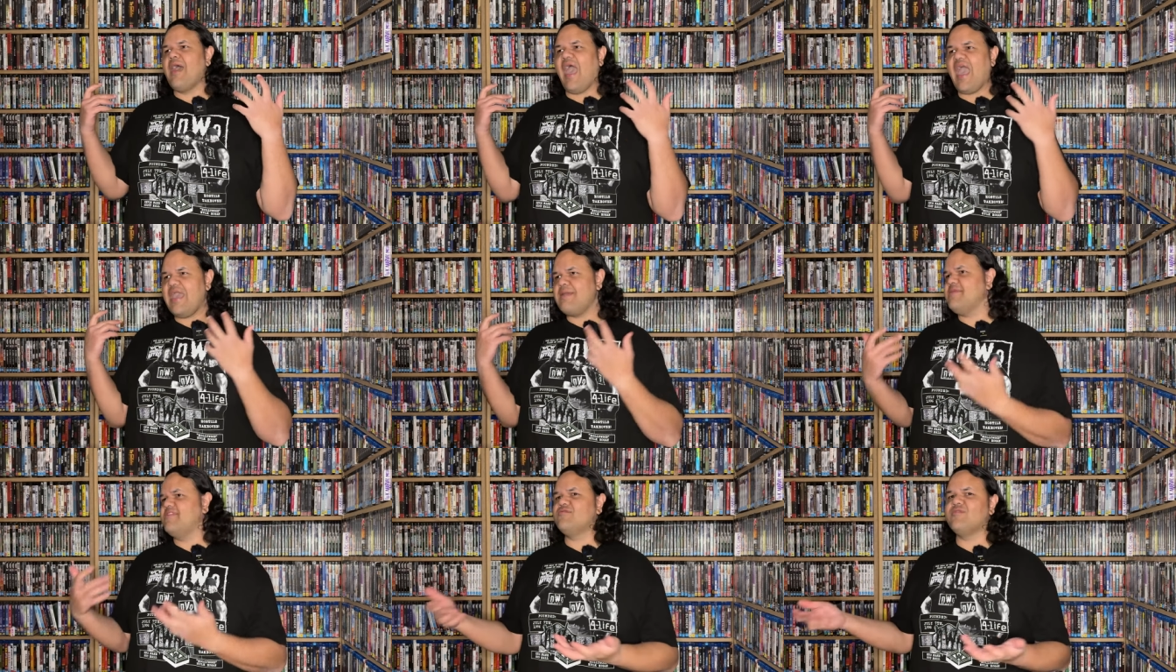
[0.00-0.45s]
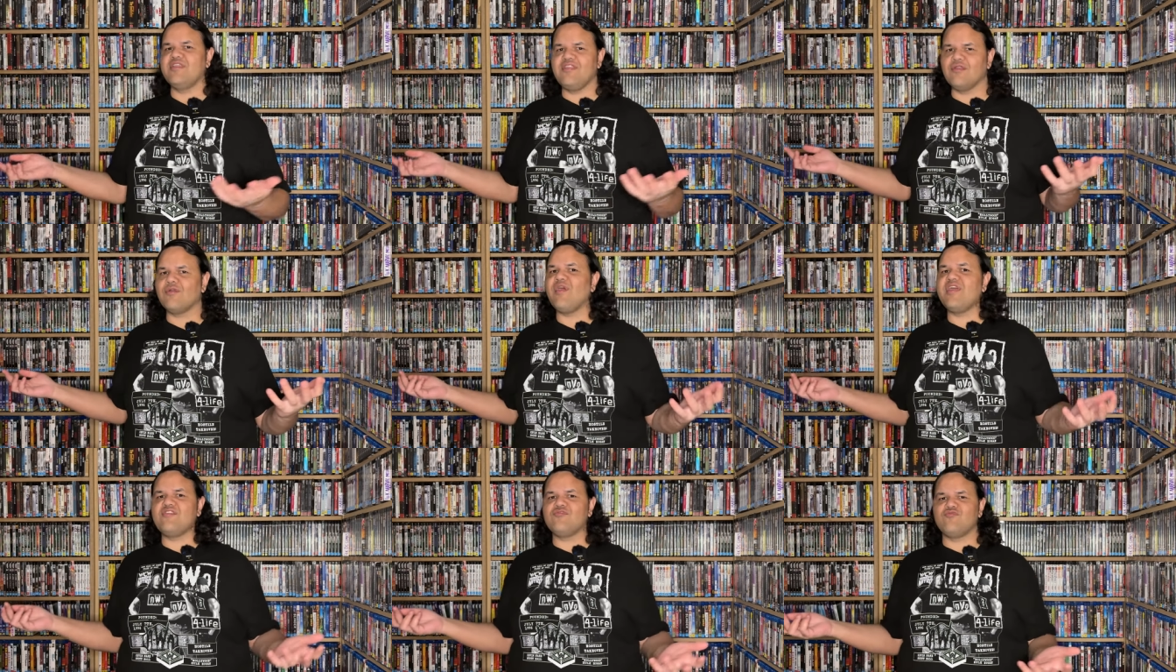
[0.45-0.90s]
Heyman's one of
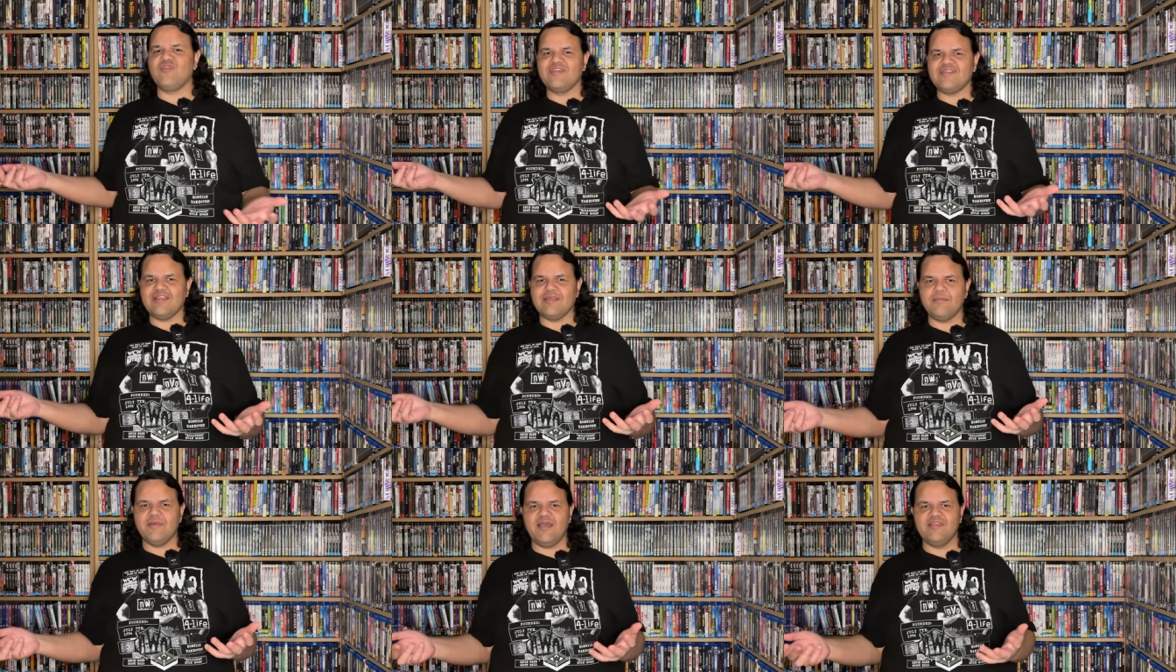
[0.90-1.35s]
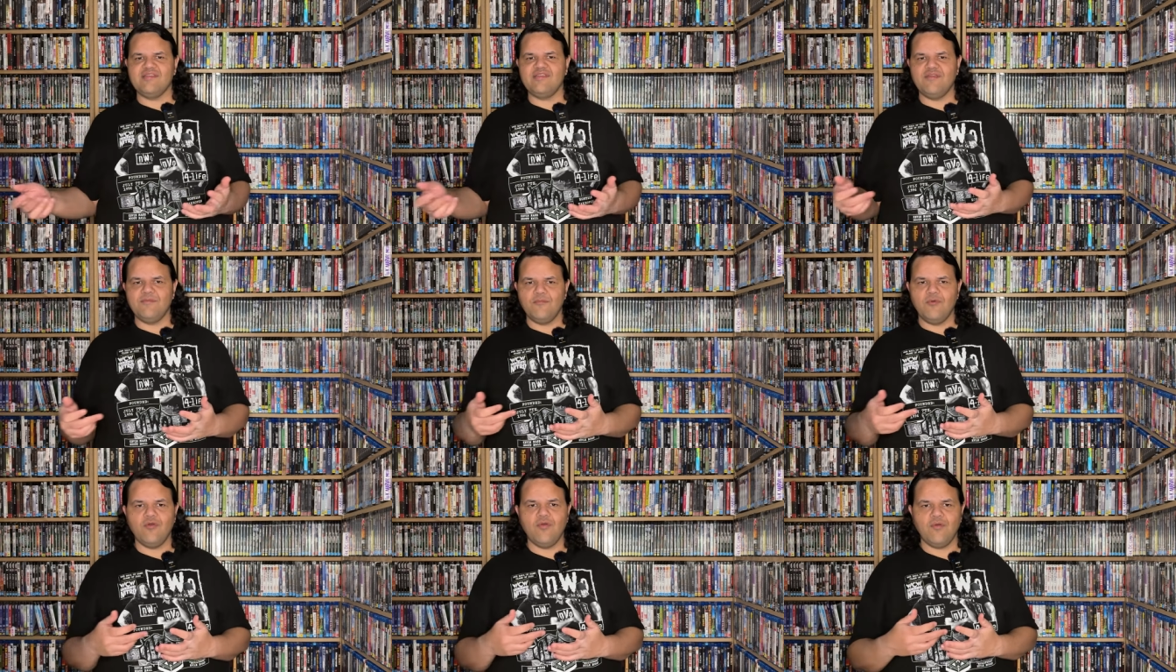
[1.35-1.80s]
the greatest wrestling minds
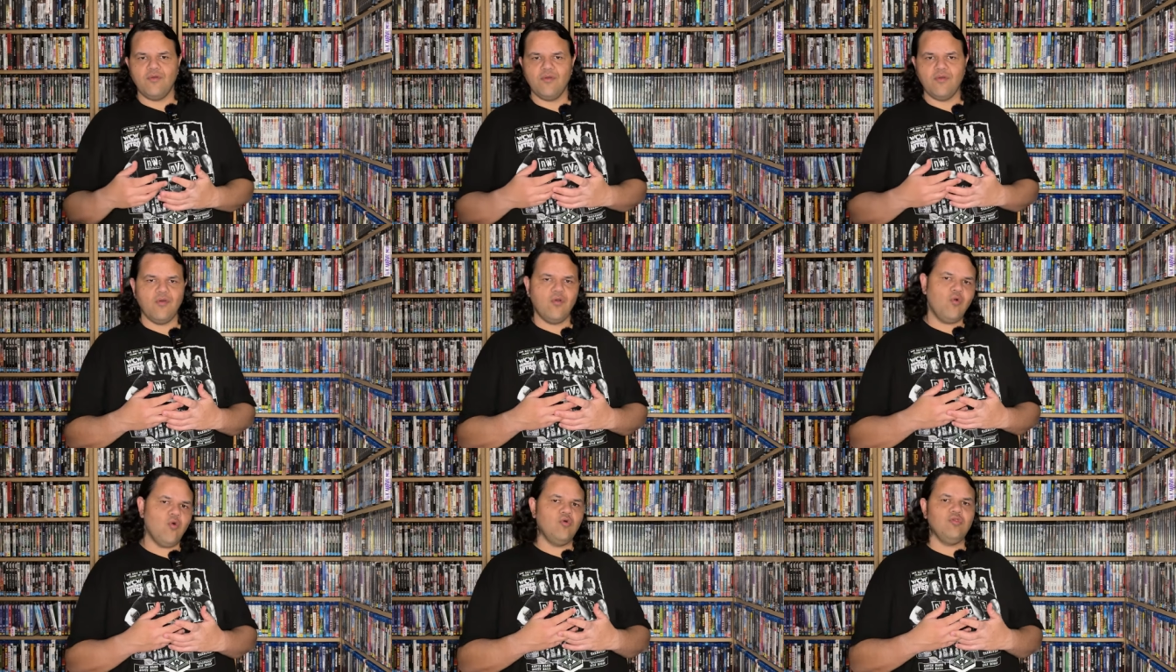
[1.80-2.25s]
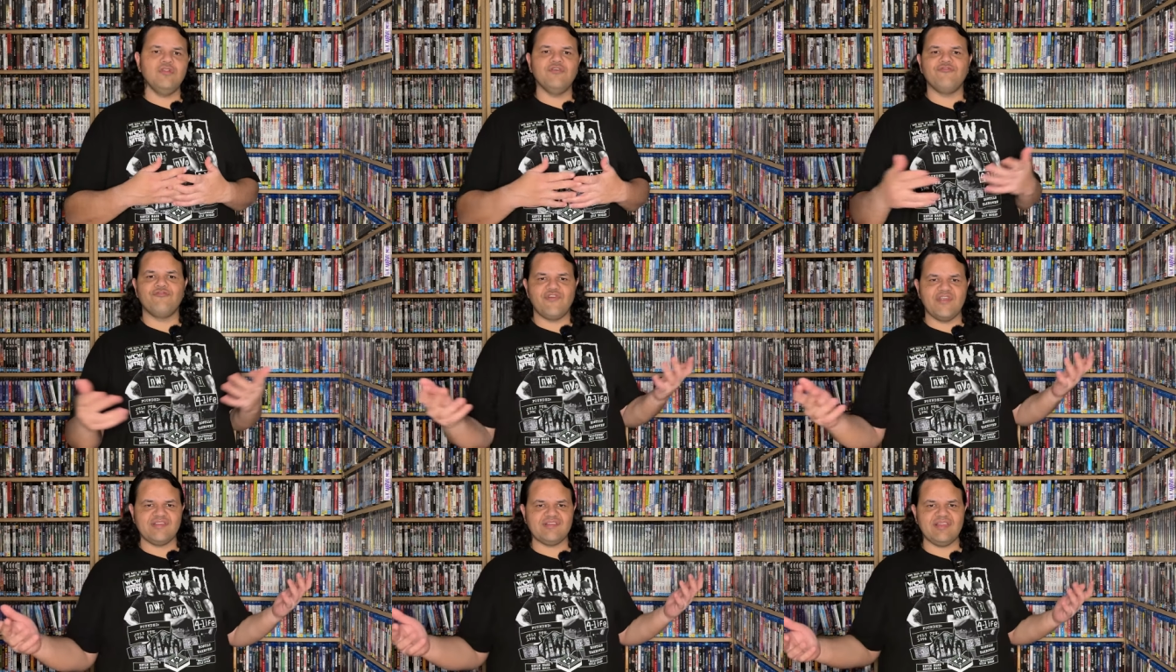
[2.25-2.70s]
in all
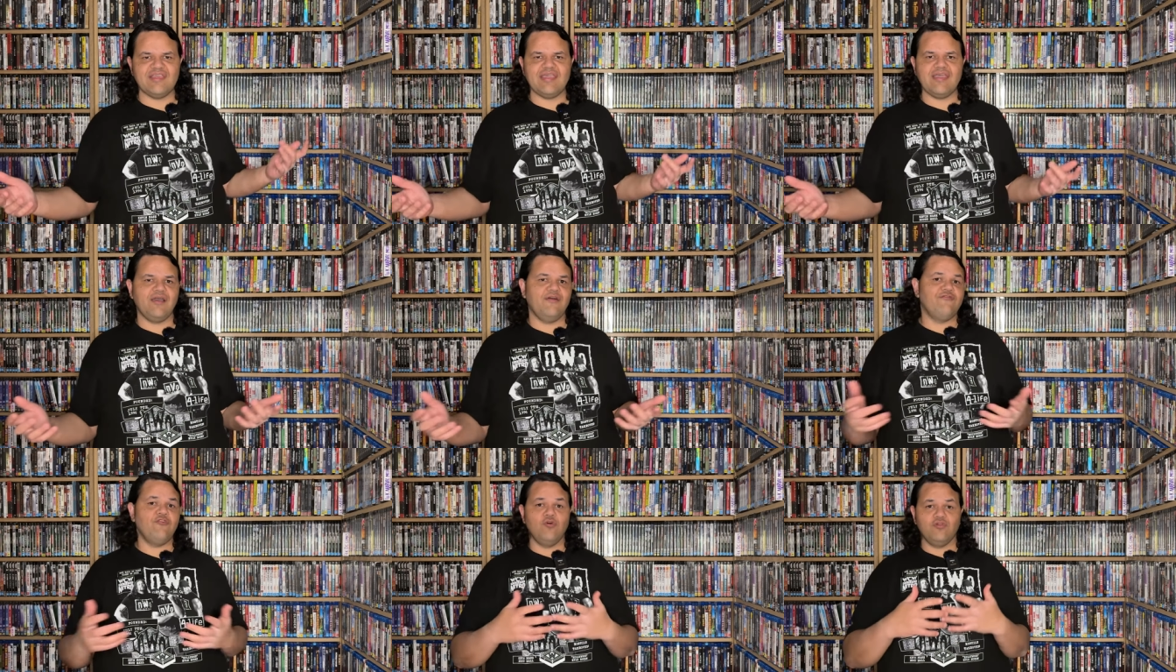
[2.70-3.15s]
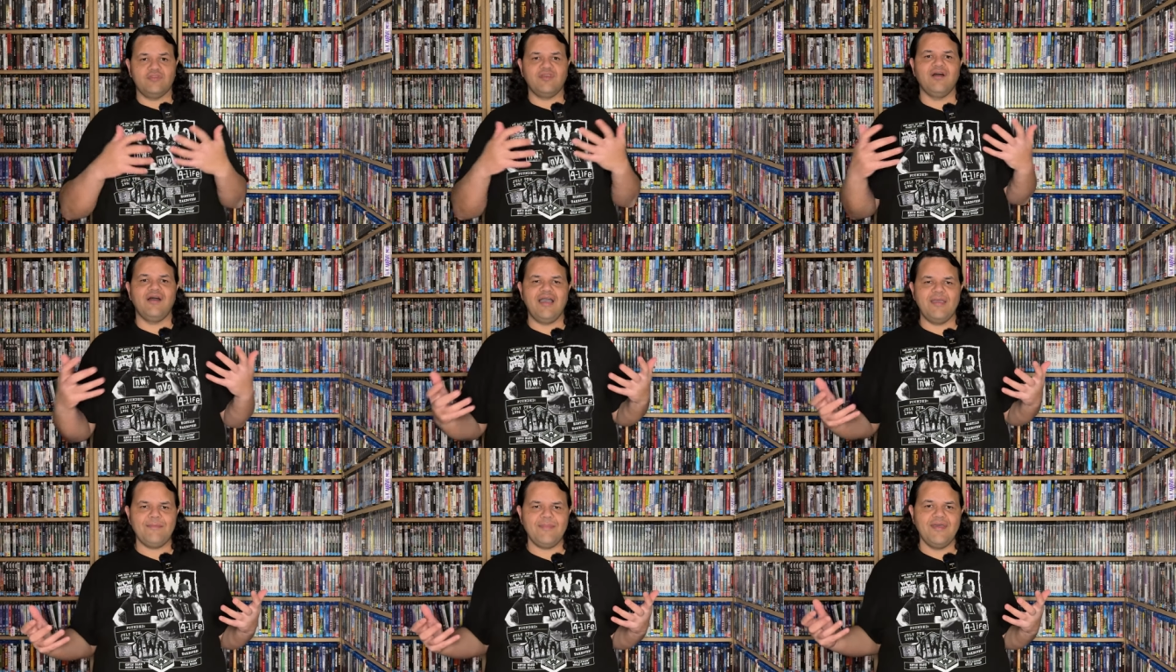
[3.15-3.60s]
of wrestling of all
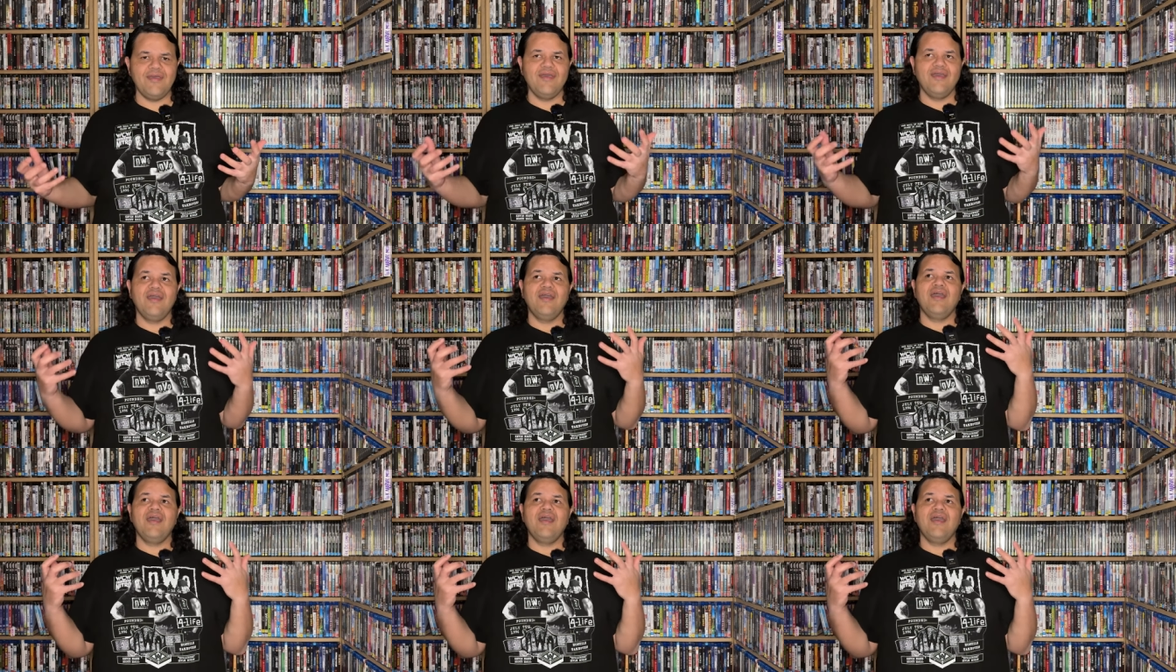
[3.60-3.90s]
time.